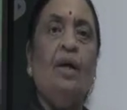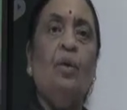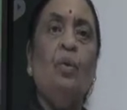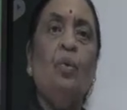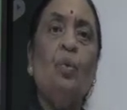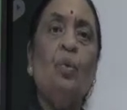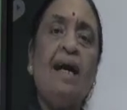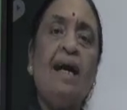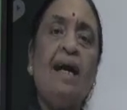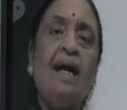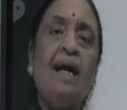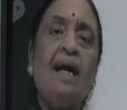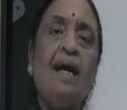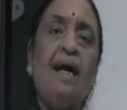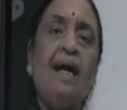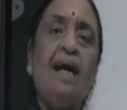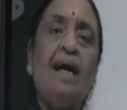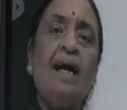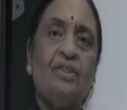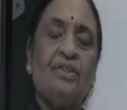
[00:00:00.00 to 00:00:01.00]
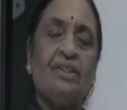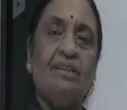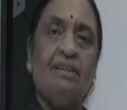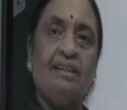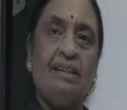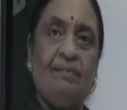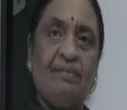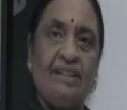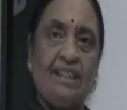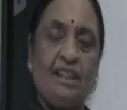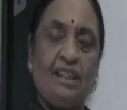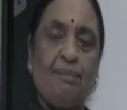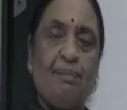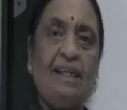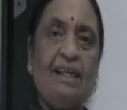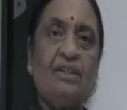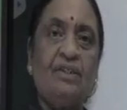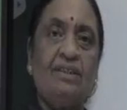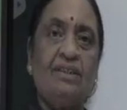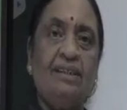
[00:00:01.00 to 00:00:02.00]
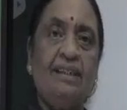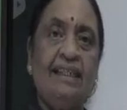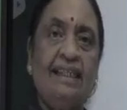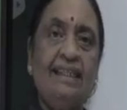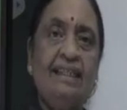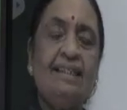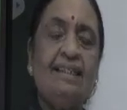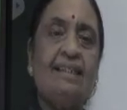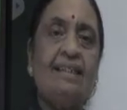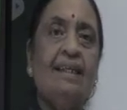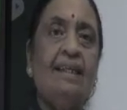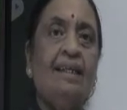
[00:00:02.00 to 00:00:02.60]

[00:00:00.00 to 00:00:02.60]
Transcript: Who are children with special needs?